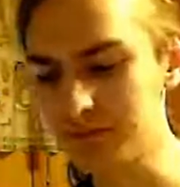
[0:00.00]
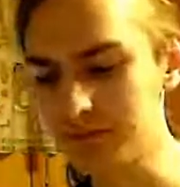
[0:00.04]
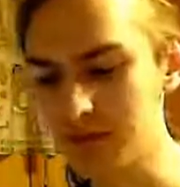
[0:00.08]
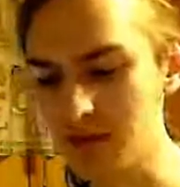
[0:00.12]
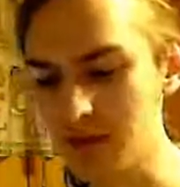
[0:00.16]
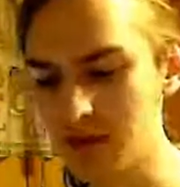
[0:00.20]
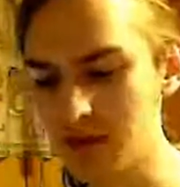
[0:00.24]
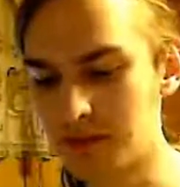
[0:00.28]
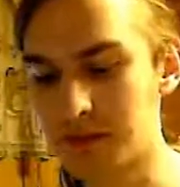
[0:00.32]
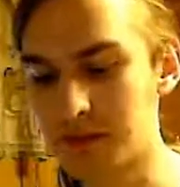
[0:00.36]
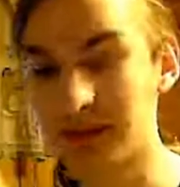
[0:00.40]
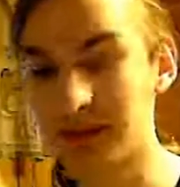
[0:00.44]

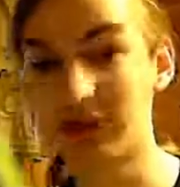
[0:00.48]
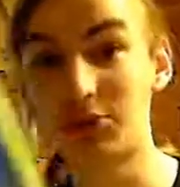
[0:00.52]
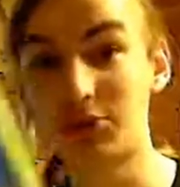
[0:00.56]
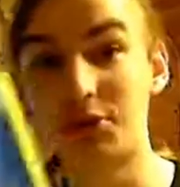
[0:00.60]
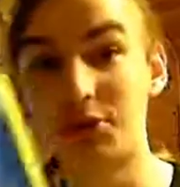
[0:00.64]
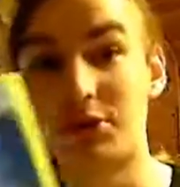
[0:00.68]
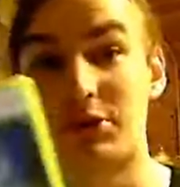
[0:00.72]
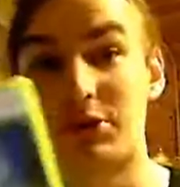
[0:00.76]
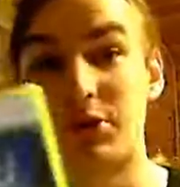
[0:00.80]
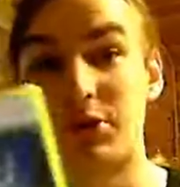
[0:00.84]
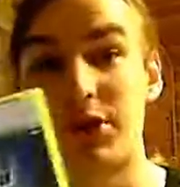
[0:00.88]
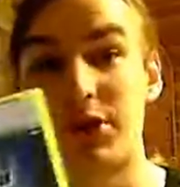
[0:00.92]
But this was a
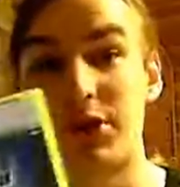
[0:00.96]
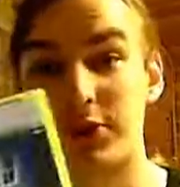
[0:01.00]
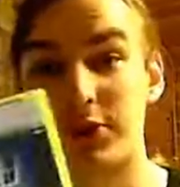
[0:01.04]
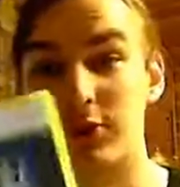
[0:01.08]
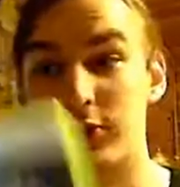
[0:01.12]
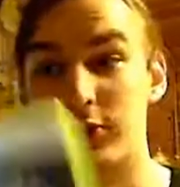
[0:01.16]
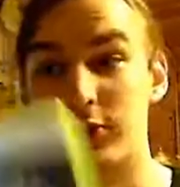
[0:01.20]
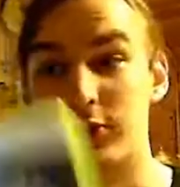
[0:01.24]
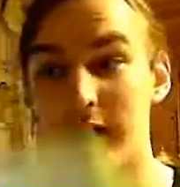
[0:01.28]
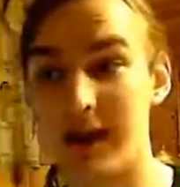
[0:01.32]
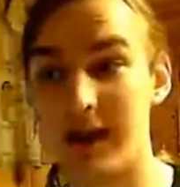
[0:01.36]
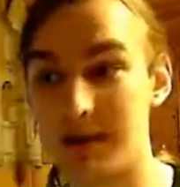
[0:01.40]
really cool
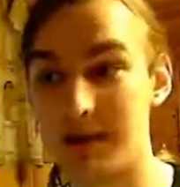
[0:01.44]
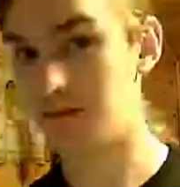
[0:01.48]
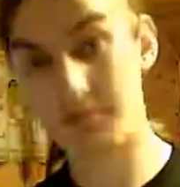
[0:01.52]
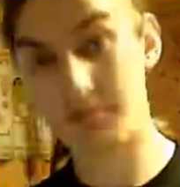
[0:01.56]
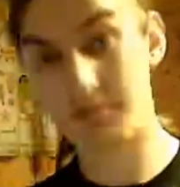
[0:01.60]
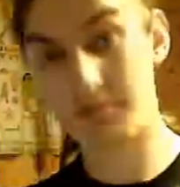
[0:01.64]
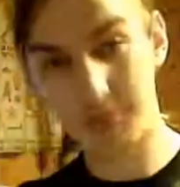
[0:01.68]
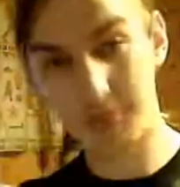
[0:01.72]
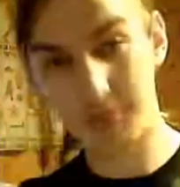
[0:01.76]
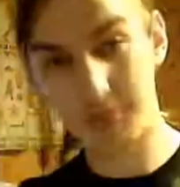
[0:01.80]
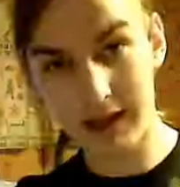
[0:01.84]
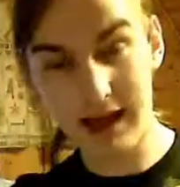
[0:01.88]
game.
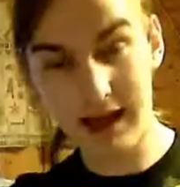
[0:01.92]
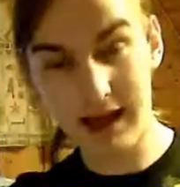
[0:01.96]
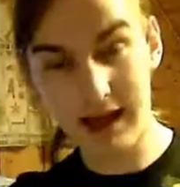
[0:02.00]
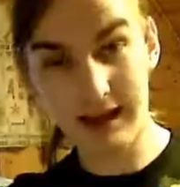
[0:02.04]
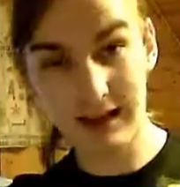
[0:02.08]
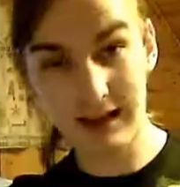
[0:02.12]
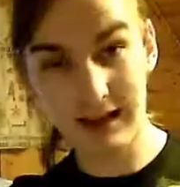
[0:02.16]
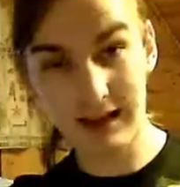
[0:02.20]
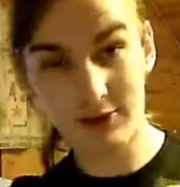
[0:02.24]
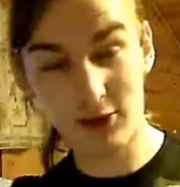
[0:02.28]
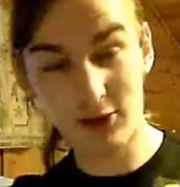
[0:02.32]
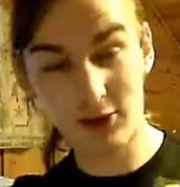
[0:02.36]
But yeah,
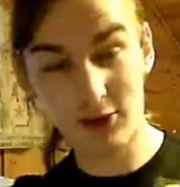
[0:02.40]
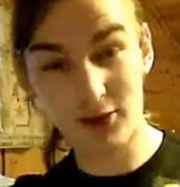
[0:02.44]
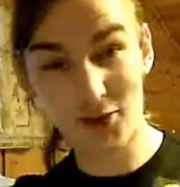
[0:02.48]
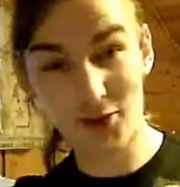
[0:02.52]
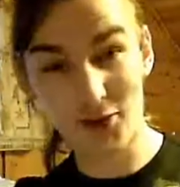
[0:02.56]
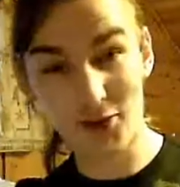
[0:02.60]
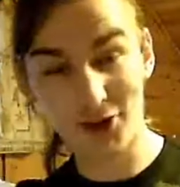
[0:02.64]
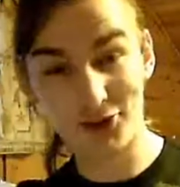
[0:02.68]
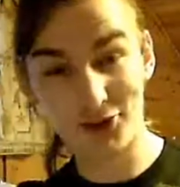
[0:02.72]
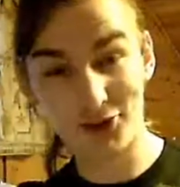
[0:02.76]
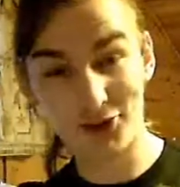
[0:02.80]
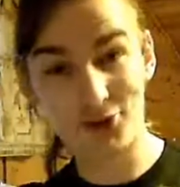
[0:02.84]
that's all I wanted
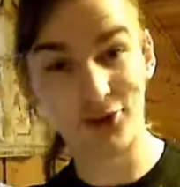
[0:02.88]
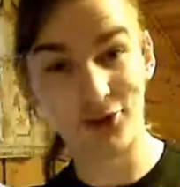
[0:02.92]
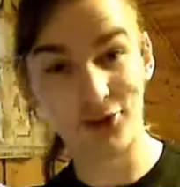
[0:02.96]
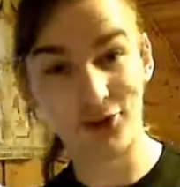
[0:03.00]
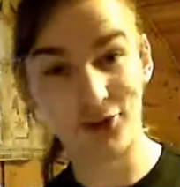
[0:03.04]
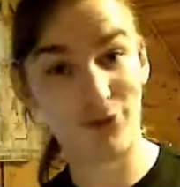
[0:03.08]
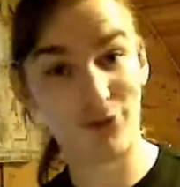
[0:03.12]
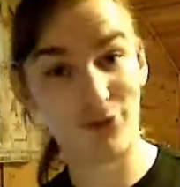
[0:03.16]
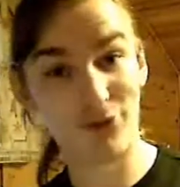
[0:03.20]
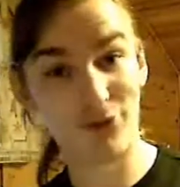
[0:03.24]
to show you for